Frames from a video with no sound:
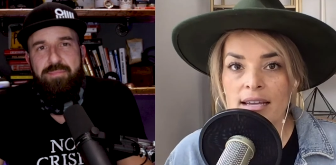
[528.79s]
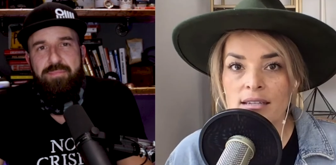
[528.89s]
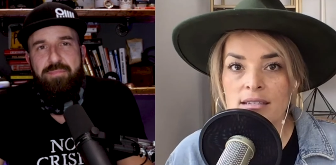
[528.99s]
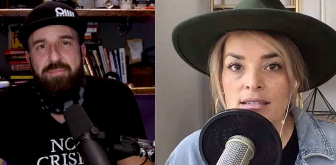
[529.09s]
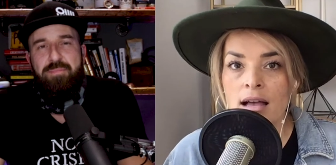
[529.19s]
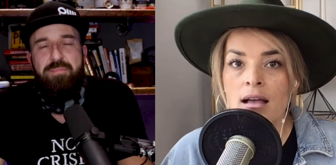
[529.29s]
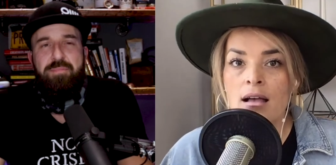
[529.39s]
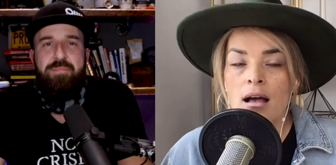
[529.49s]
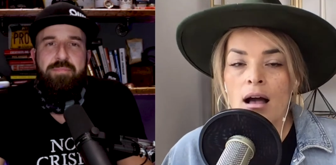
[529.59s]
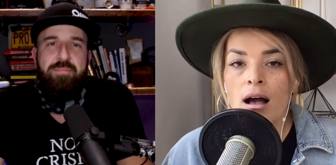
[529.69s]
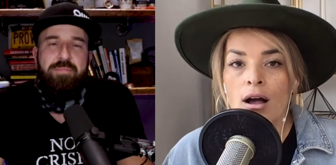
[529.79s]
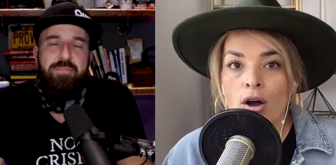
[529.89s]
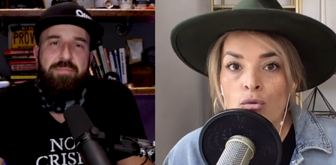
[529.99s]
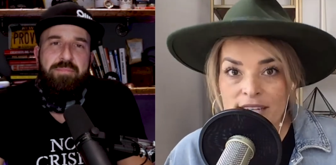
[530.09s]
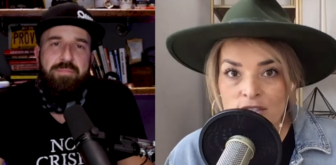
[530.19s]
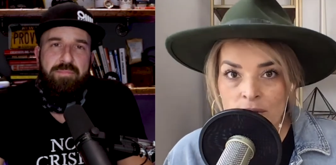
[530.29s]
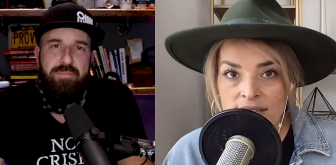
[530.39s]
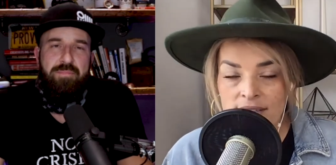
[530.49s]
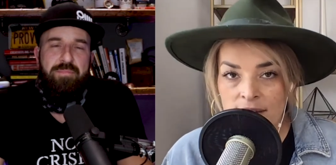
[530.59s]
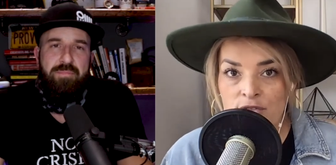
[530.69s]
Speaker 1: is a, a resource
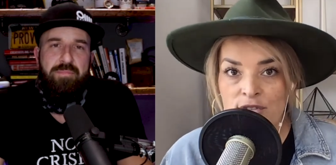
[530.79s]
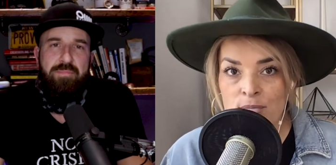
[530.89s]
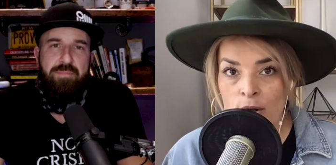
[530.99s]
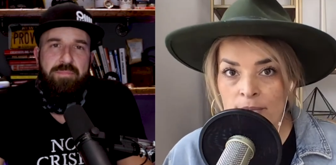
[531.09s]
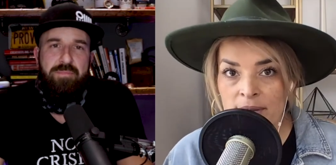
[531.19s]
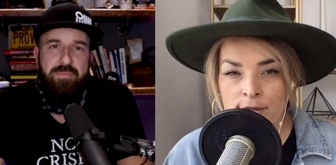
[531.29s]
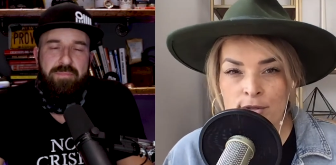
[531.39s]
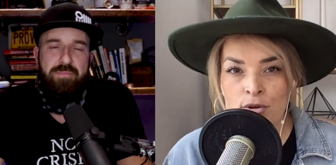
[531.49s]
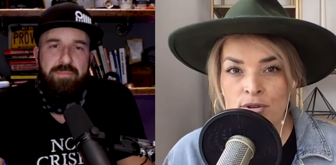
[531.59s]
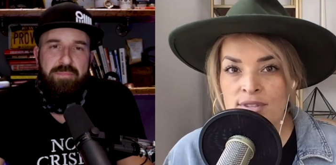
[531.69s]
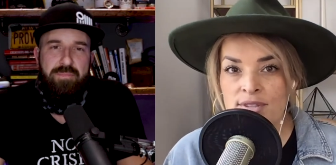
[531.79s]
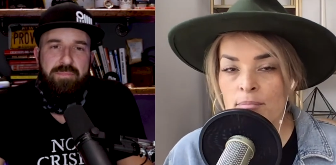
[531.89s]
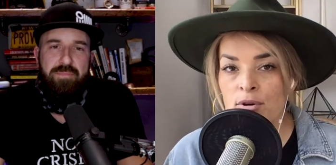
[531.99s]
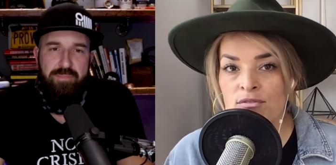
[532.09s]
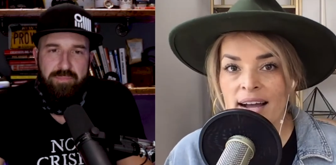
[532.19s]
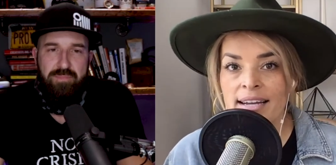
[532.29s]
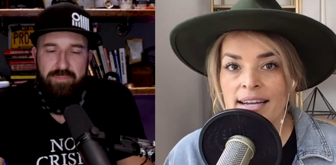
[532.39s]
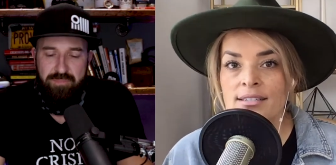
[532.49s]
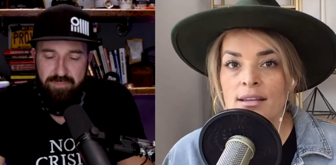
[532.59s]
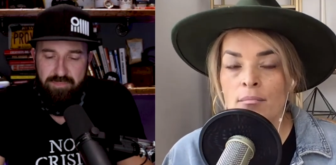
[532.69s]
center for small business owners that
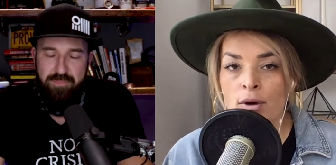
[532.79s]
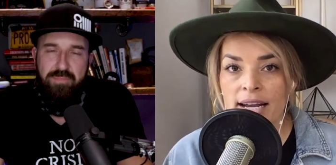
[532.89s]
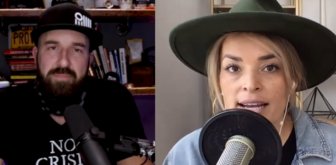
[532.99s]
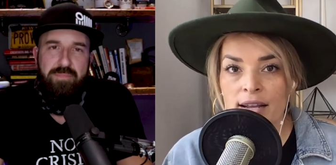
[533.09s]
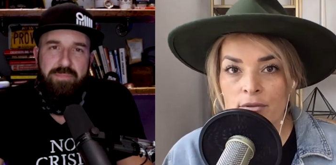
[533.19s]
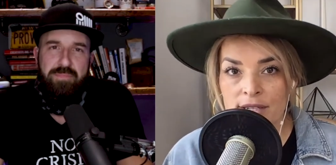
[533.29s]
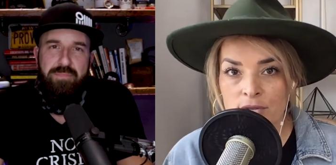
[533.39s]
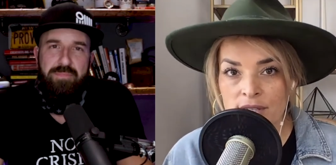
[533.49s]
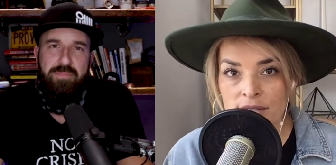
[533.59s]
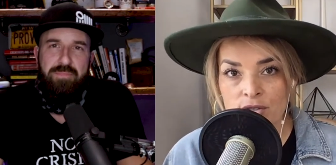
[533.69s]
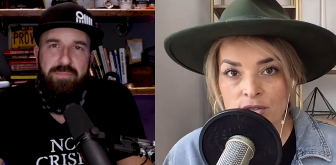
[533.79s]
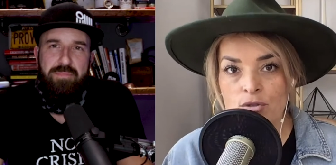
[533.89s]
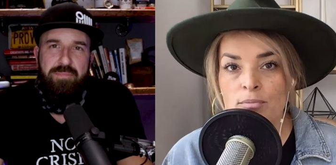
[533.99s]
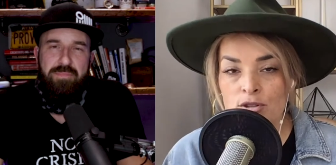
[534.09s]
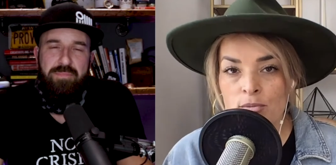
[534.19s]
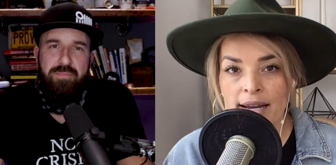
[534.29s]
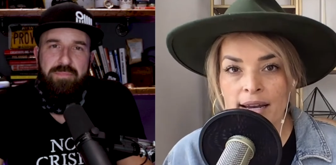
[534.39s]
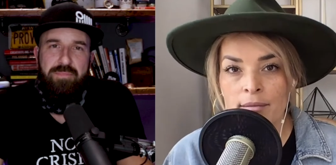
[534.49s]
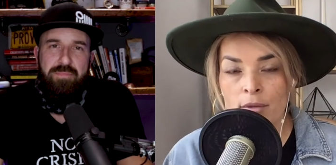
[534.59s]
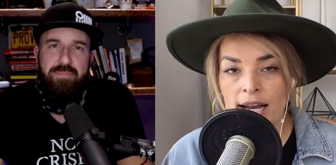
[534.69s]
provides marketing resources to build a brand
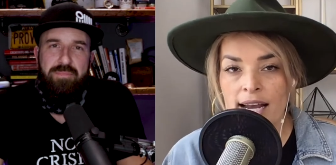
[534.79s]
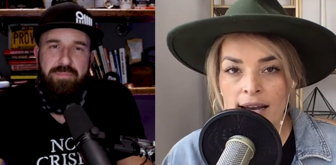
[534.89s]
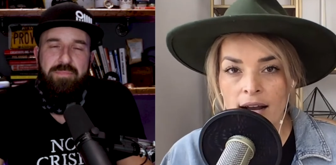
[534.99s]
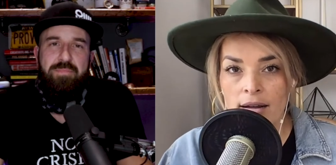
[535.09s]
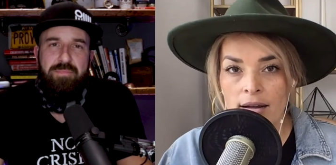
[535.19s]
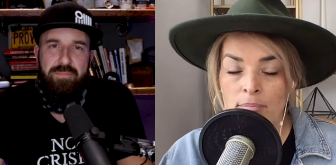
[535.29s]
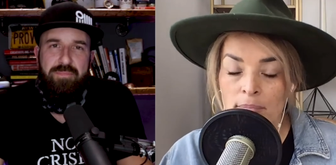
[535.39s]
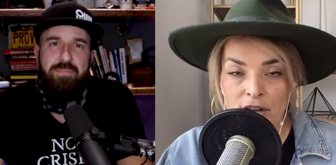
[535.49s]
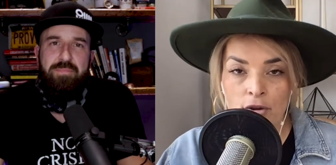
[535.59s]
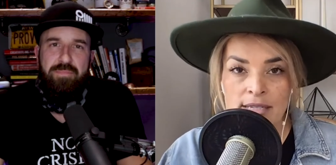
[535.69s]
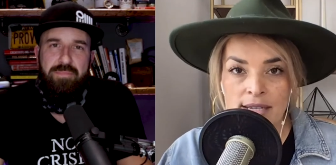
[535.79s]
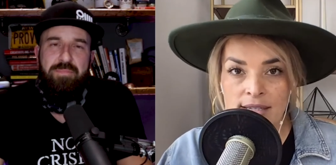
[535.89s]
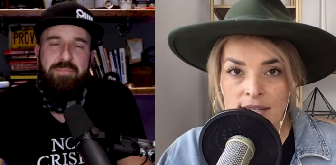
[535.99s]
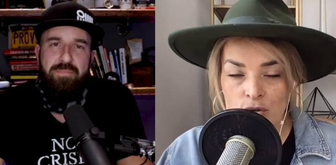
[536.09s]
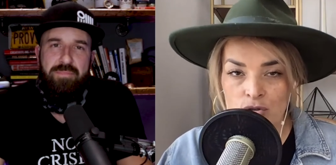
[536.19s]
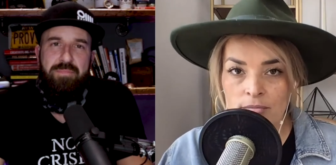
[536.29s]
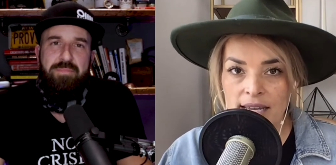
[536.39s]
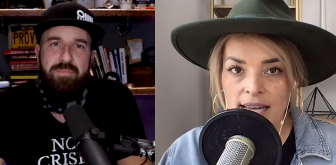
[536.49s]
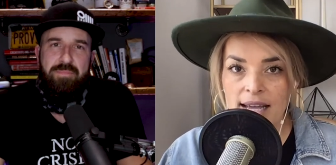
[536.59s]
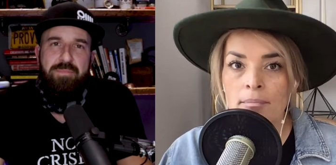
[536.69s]
and market it on market your business on social
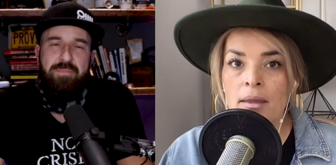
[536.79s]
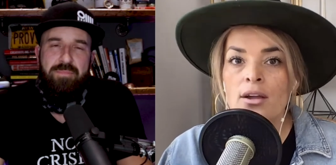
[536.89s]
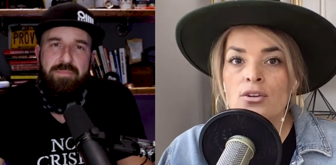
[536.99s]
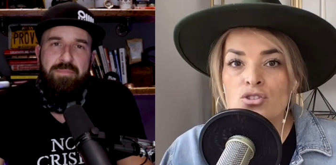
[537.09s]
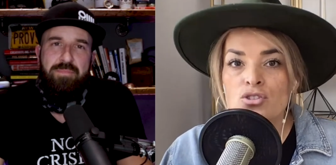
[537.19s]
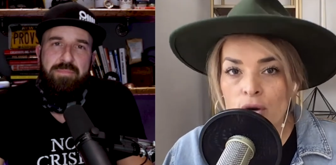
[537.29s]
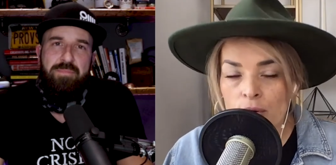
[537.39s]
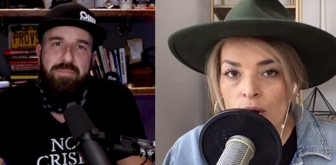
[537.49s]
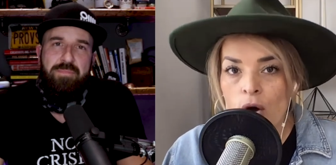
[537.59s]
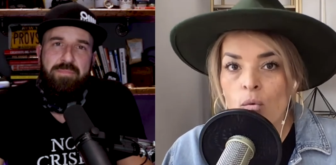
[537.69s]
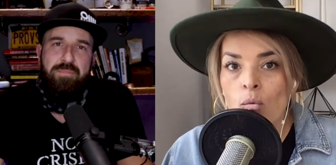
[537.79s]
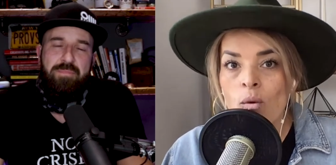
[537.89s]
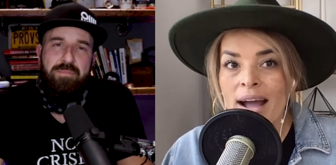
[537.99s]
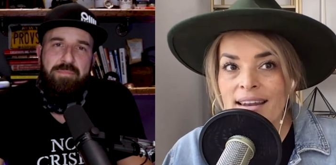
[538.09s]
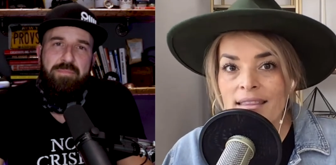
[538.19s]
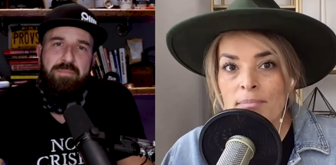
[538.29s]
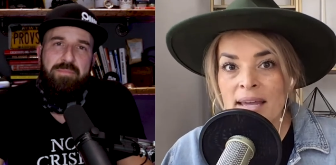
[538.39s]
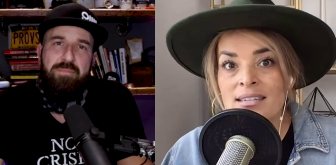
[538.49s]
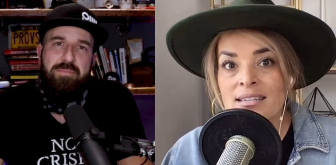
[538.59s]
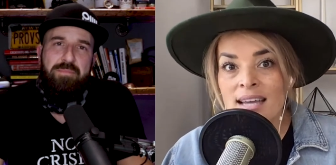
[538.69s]
media. So when the
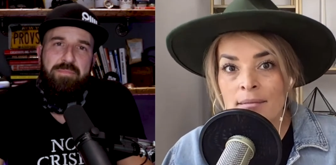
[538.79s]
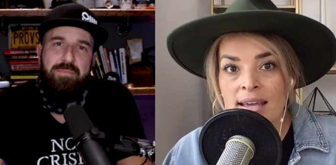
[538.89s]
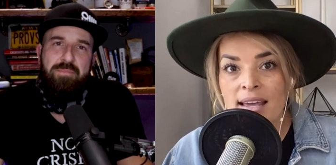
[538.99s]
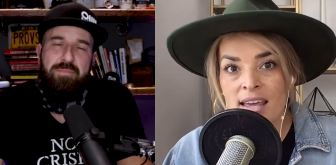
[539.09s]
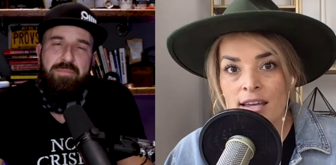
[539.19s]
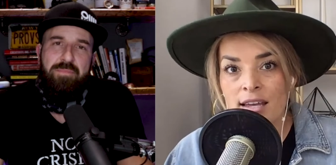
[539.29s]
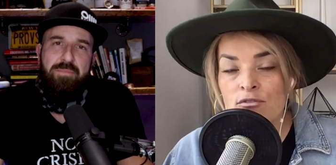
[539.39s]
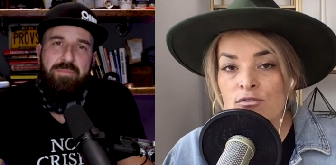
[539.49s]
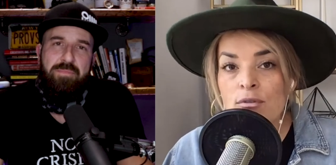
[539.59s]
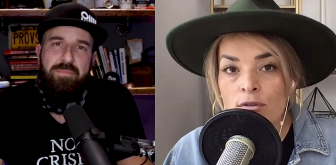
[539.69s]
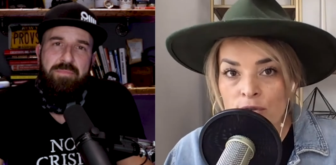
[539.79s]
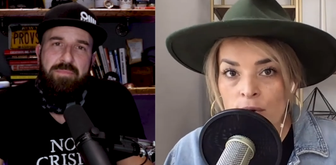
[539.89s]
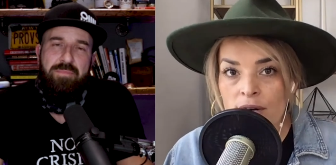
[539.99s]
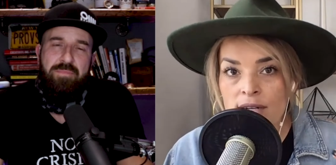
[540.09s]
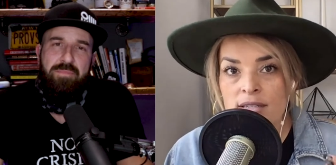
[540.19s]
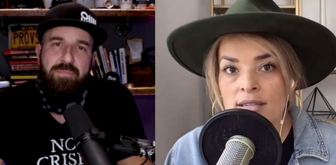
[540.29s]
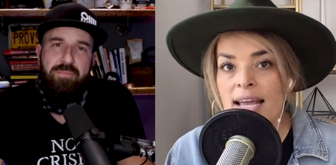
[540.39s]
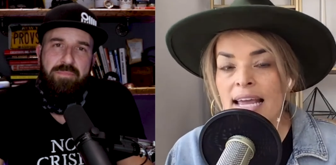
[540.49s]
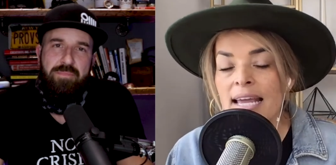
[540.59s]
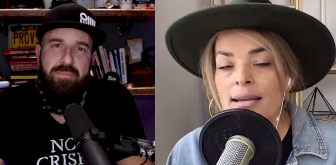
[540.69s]
pandemic hit in full force
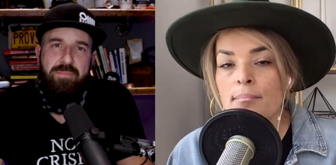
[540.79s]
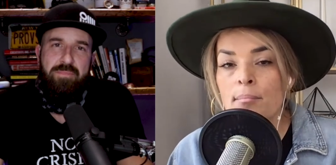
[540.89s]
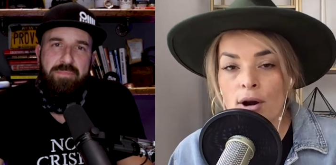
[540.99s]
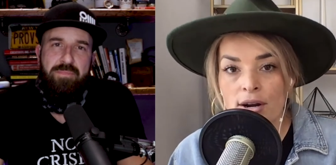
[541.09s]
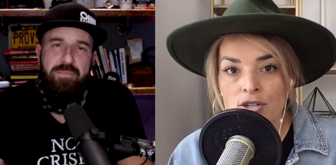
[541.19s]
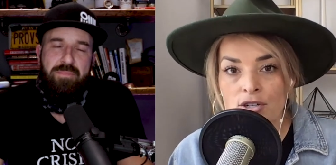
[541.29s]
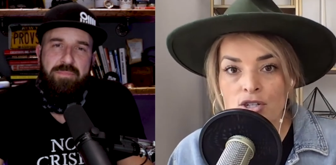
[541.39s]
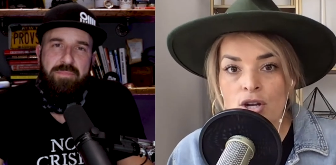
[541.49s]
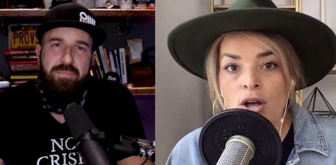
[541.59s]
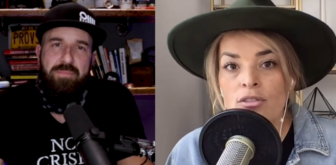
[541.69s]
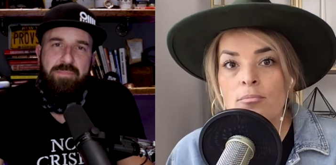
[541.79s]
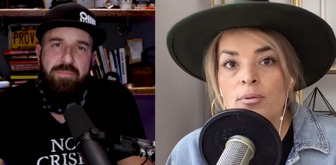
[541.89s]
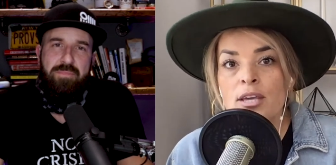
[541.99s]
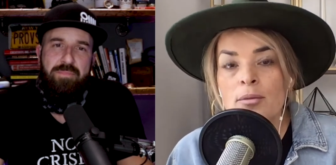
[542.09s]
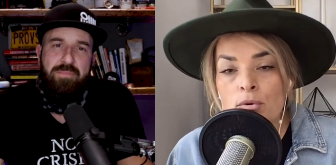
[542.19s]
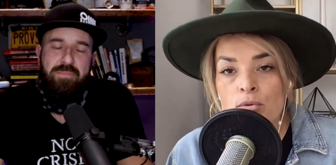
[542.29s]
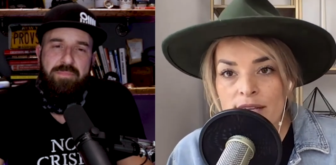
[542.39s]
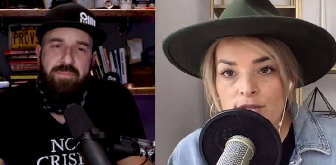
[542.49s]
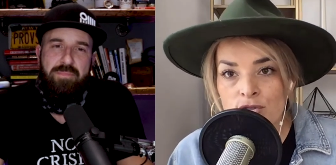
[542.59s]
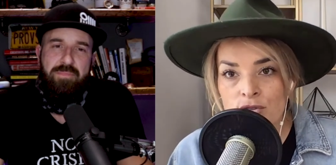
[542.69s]
in March, the people
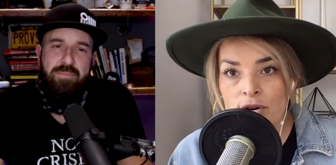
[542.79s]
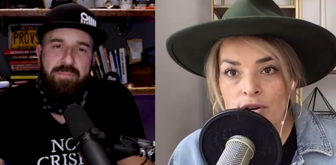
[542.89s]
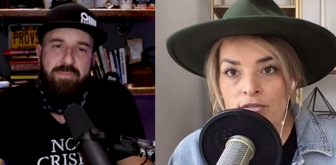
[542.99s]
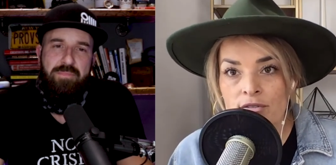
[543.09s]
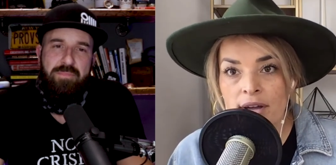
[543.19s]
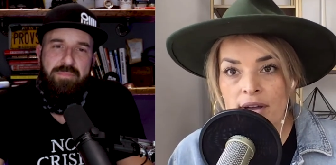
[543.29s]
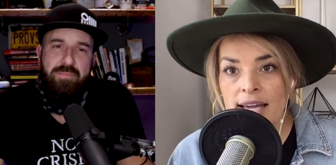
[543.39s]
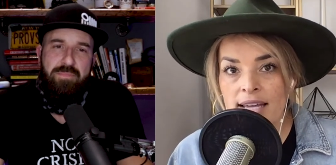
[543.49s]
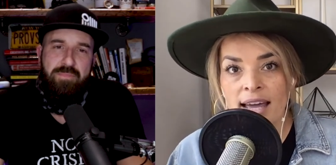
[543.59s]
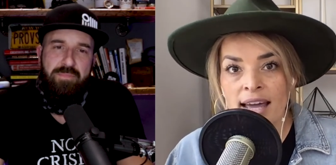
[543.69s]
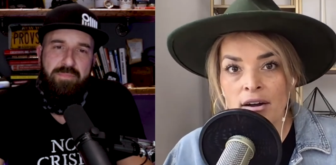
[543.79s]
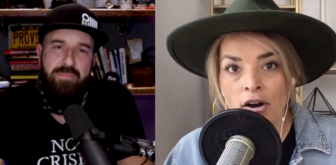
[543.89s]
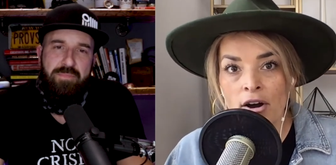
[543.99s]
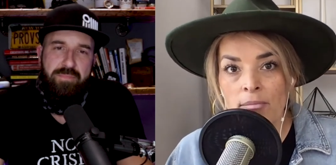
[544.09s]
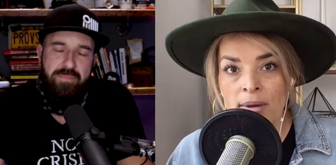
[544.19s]
we serve, aka our